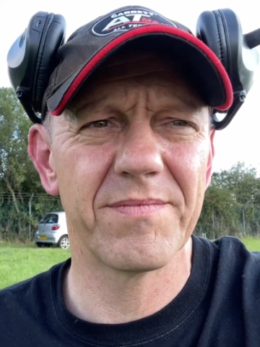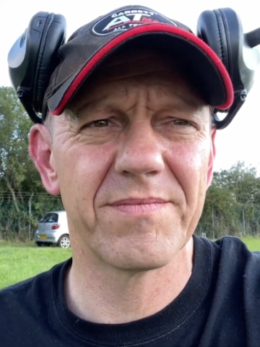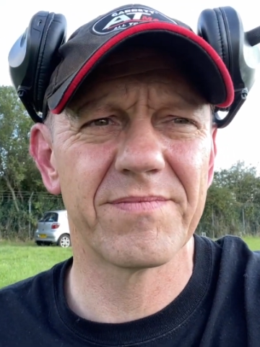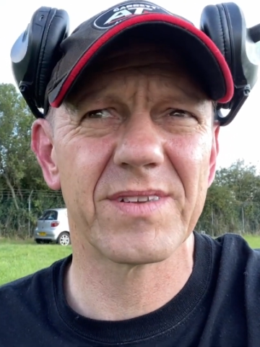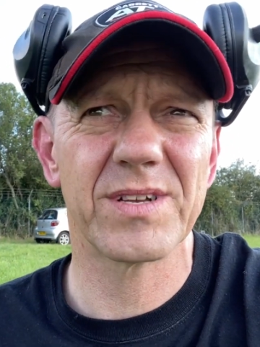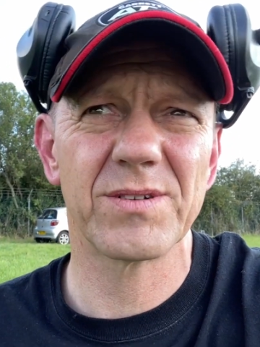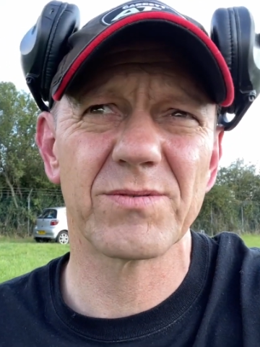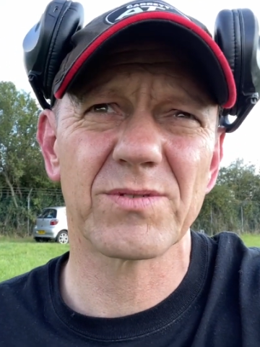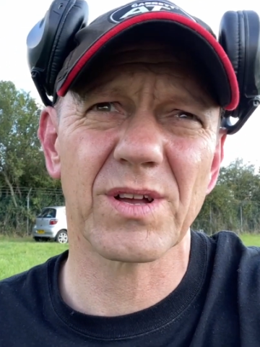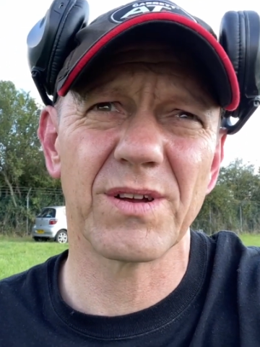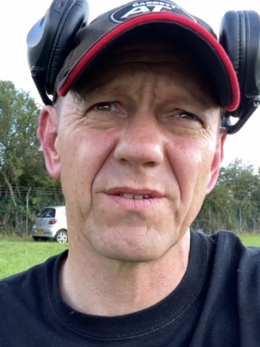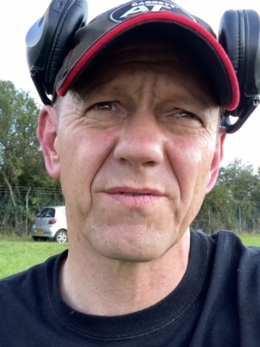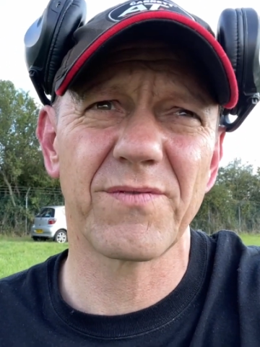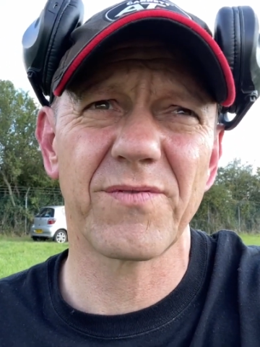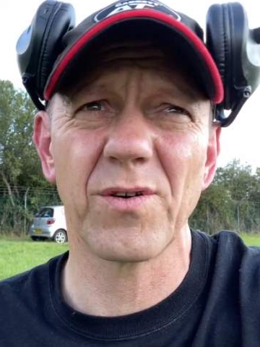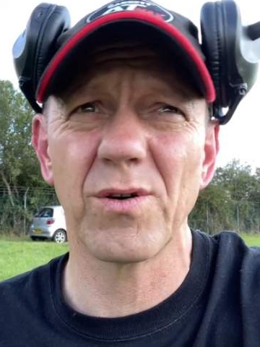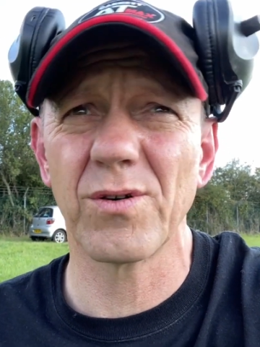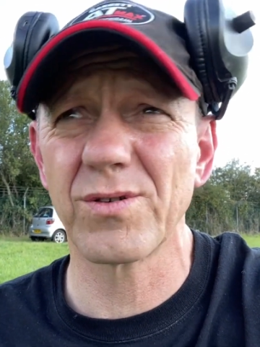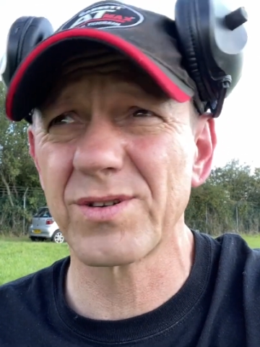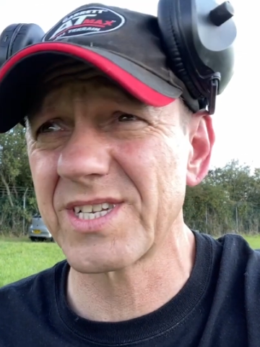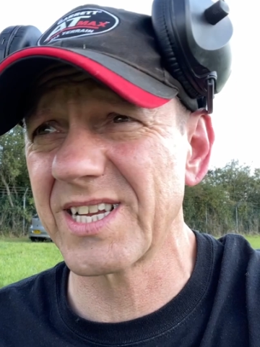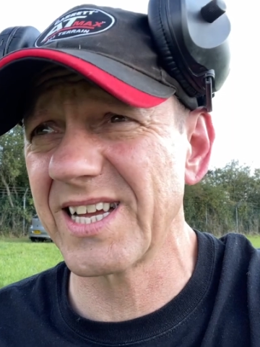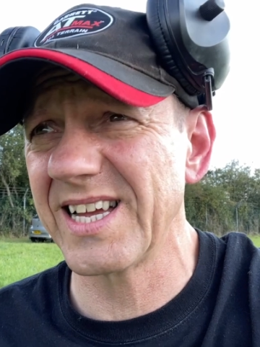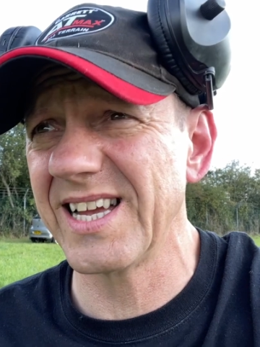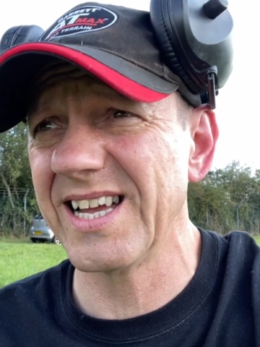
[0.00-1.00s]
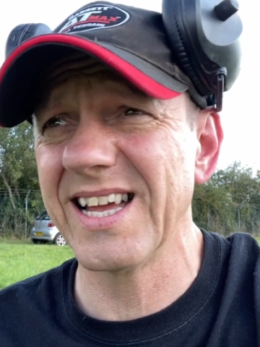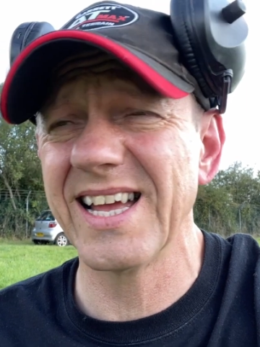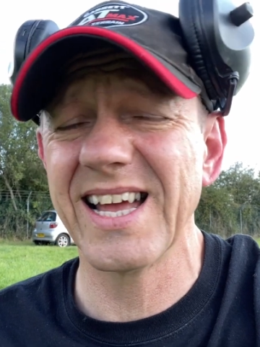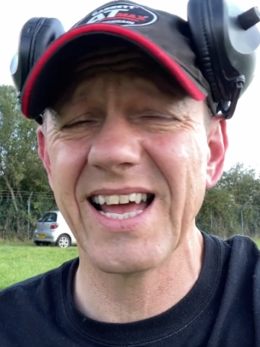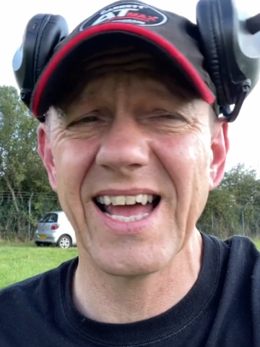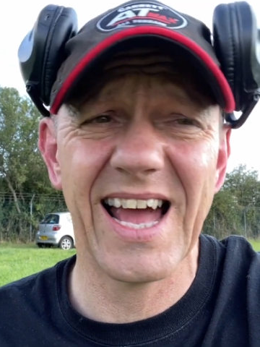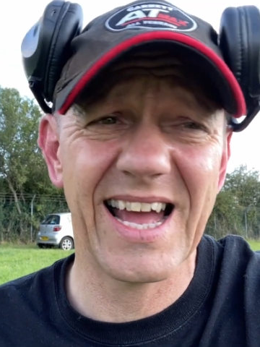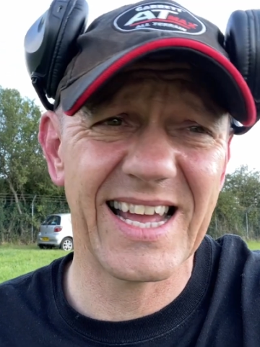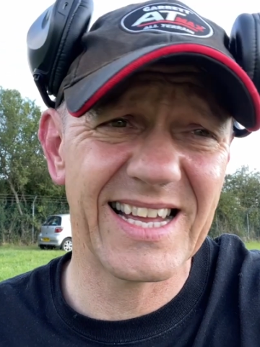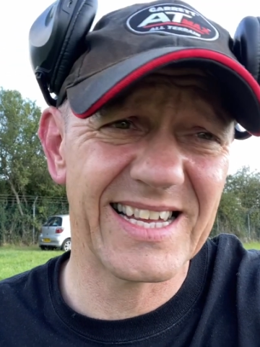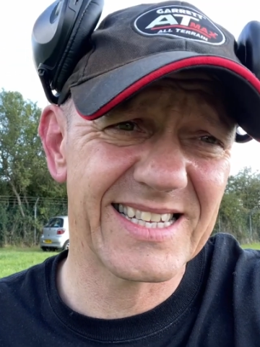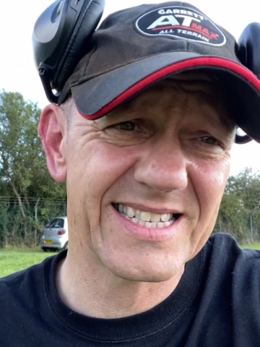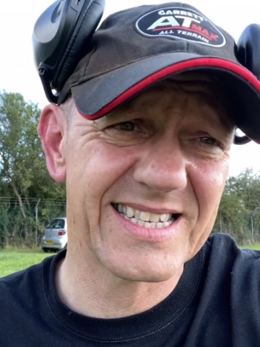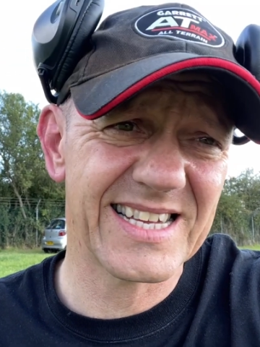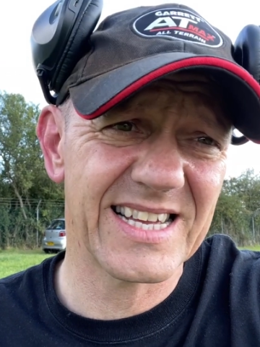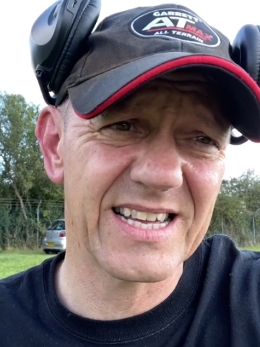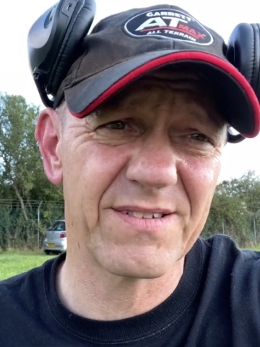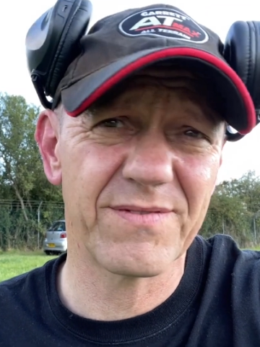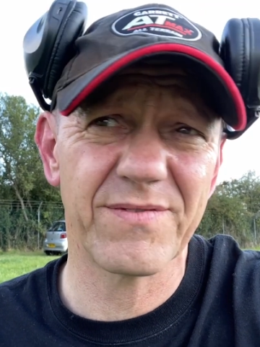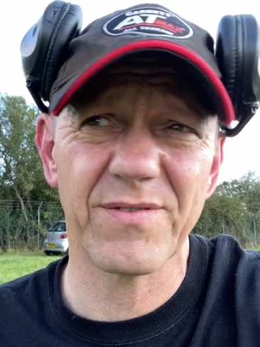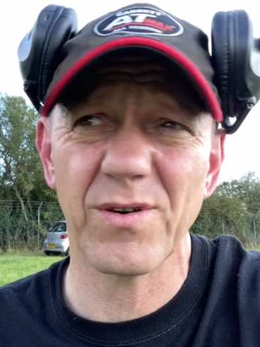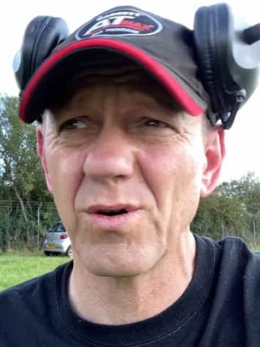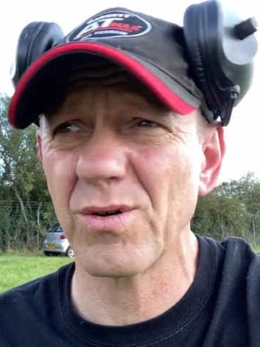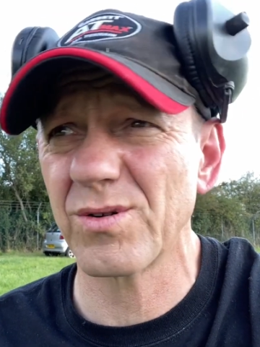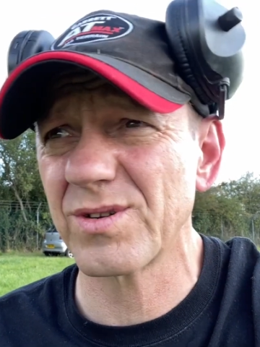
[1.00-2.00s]
He was going 40, 80,
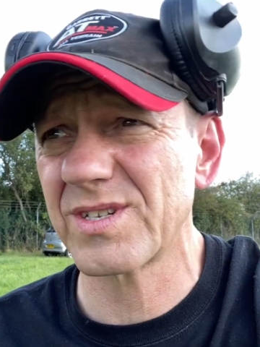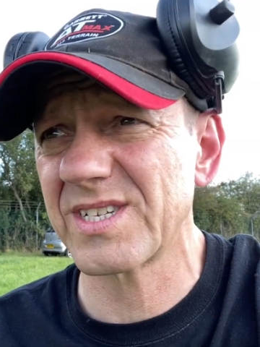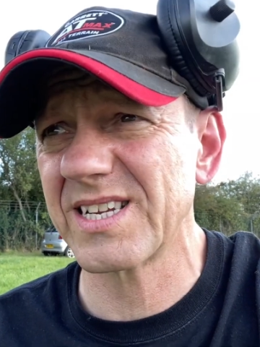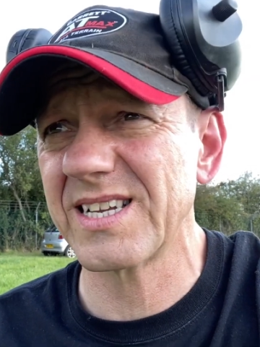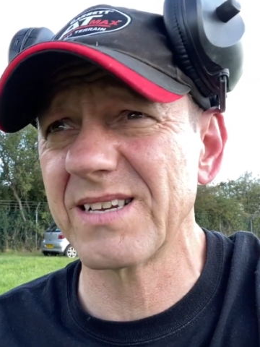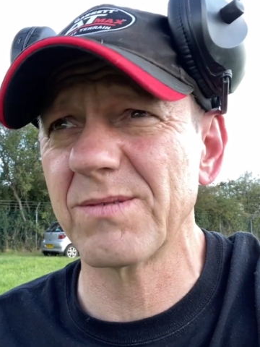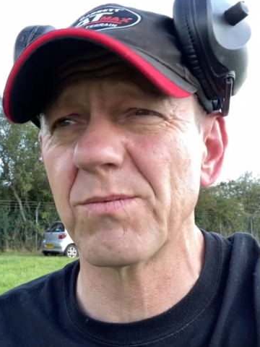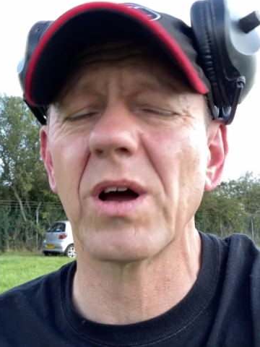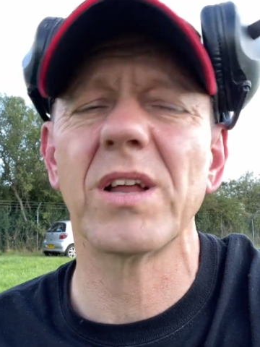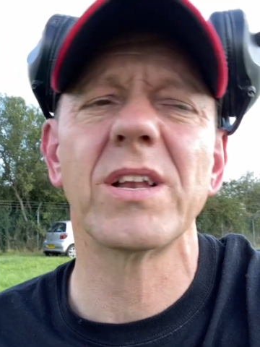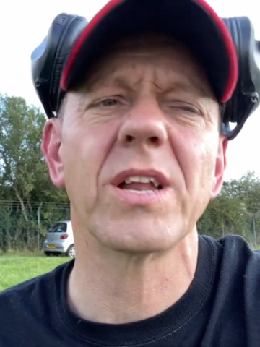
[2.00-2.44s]
40,